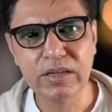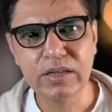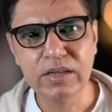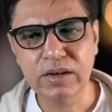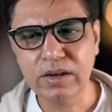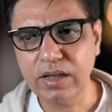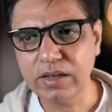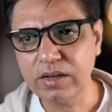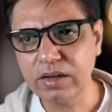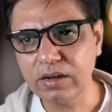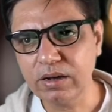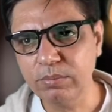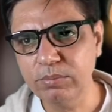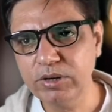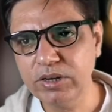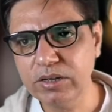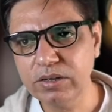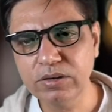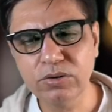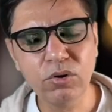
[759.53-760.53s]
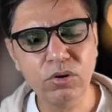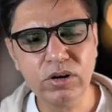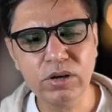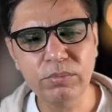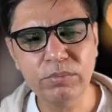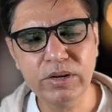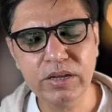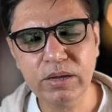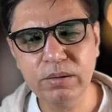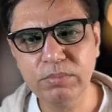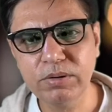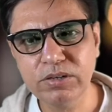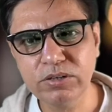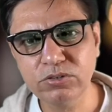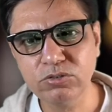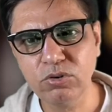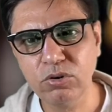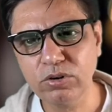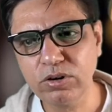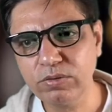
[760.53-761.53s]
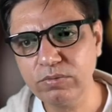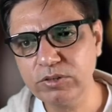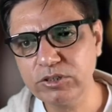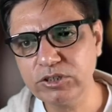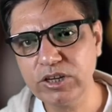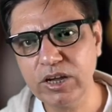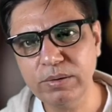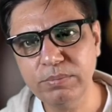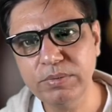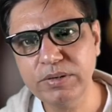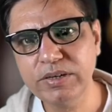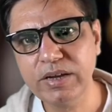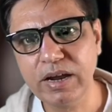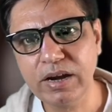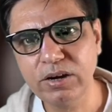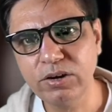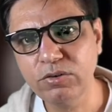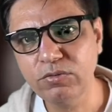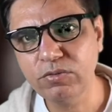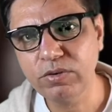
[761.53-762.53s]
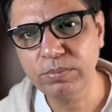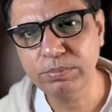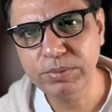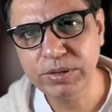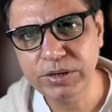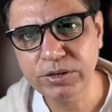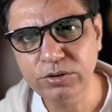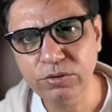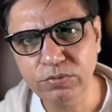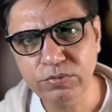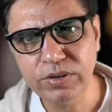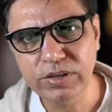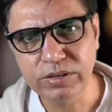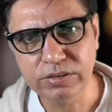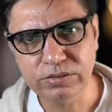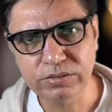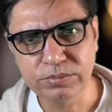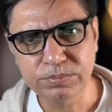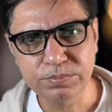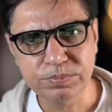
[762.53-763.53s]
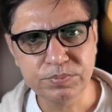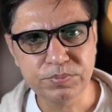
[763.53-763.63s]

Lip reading: like a non-communicable disorder which can be tackled over a period of years.